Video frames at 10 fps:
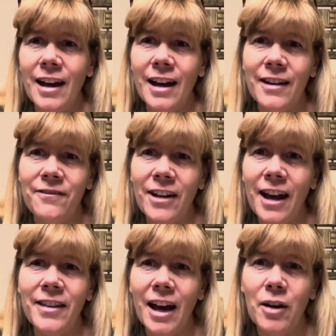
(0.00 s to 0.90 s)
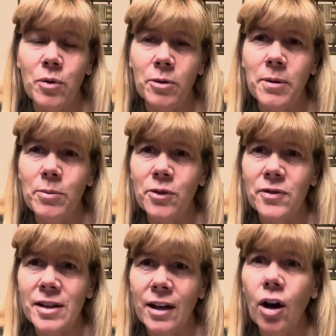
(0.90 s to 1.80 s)
I've had that where people have
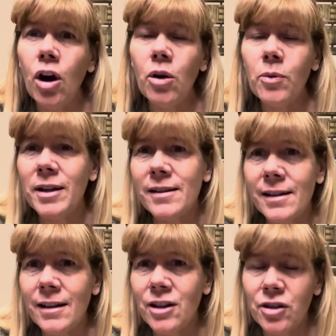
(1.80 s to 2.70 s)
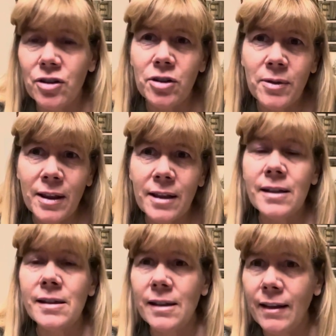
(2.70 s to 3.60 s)
said, "Oh, we see that you're doing
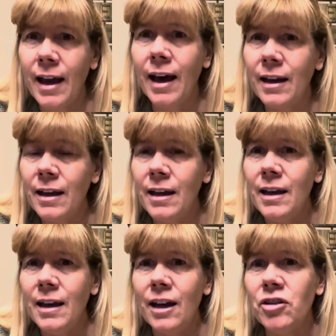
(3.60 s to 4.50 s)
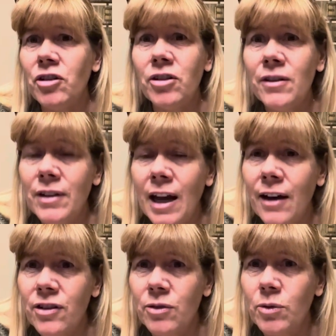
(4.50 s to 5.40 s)
this and that," and you don't even
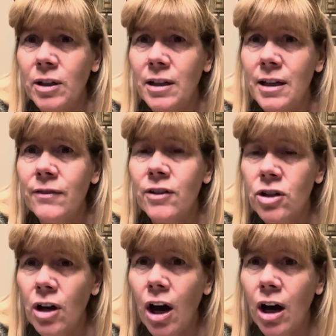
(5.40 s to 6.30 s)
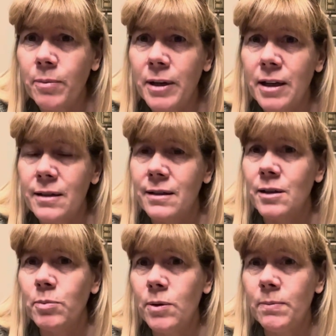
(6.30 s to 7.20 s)
have to really even talk because
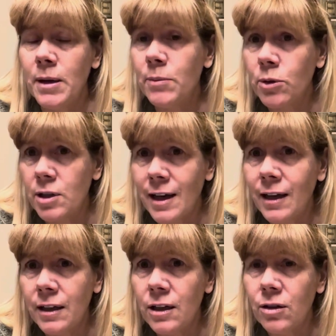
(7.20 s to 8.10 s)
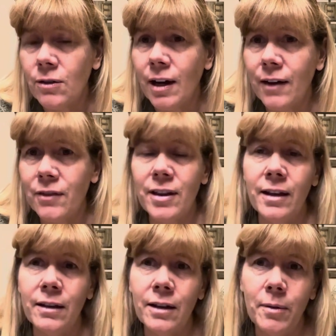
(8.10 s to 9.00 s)
these pre- people are telling you
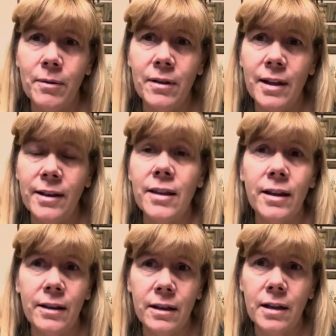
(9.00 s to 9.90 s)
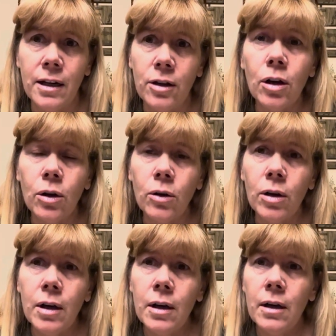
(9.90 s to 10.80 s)
everything uh, that they think that they know
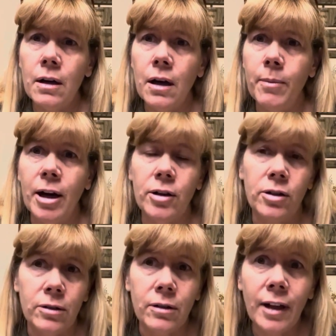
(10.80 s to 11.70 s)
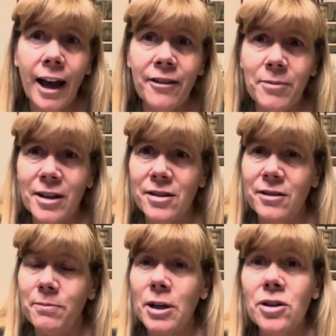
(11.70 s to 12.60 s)
about your life because
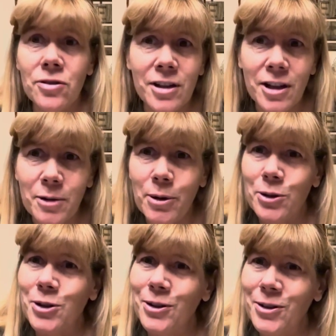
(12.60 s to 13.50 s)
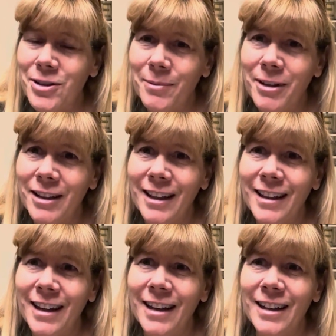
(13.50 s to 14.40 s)
of pictures that you posted or something like
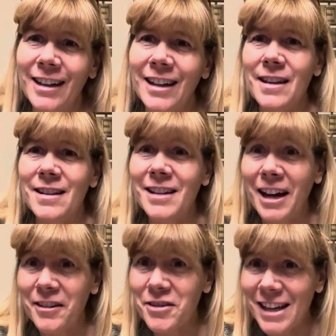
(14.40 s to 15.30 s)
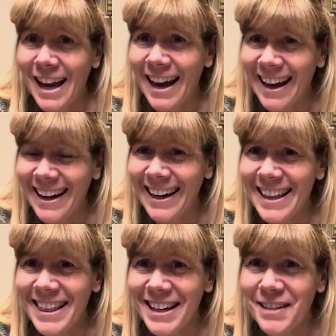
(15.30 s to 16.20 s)
that. And it's kind of sad, I
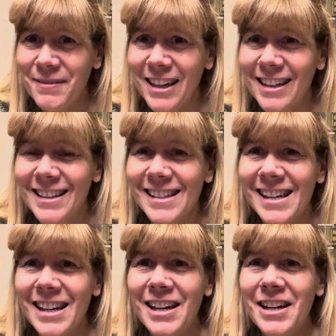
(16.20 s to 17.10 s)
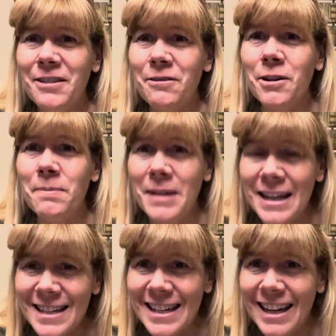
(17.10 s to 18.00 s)
think, because we
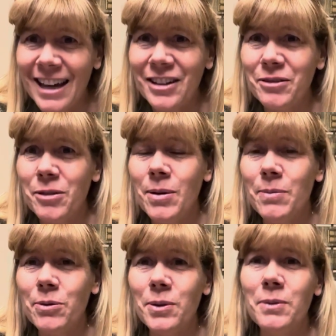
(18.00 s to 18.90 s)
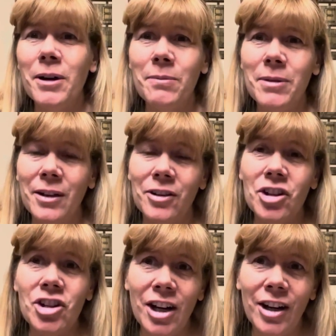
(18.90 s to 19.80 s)
meet together with people we want to be able to
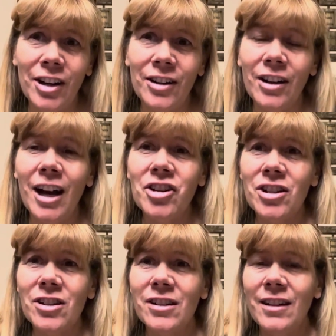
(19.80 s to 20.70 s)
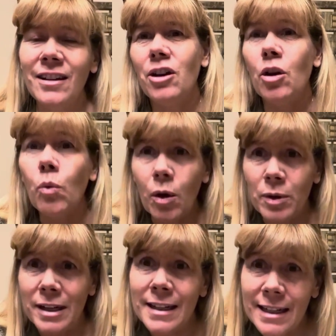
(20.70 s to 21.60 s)
share not just you know what
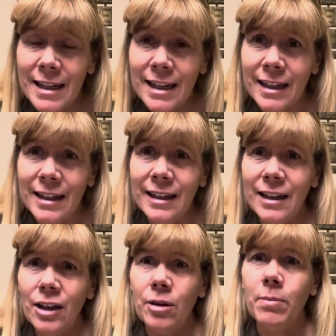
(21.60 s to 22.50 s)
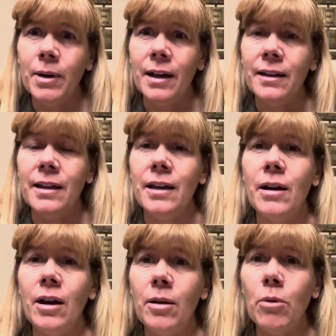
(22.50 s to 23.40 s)
we did, but
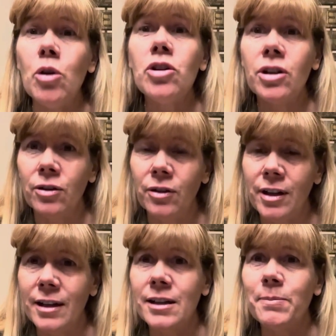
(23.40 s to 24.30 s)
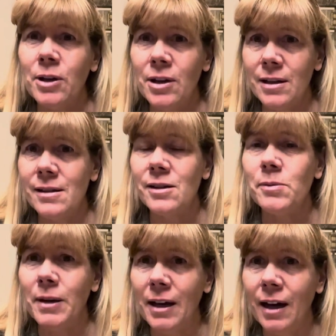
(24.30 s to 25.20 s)
the emotion or the experiences
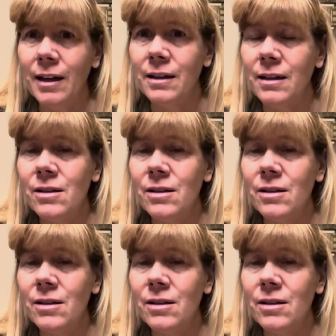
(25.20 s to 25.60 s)
behind it.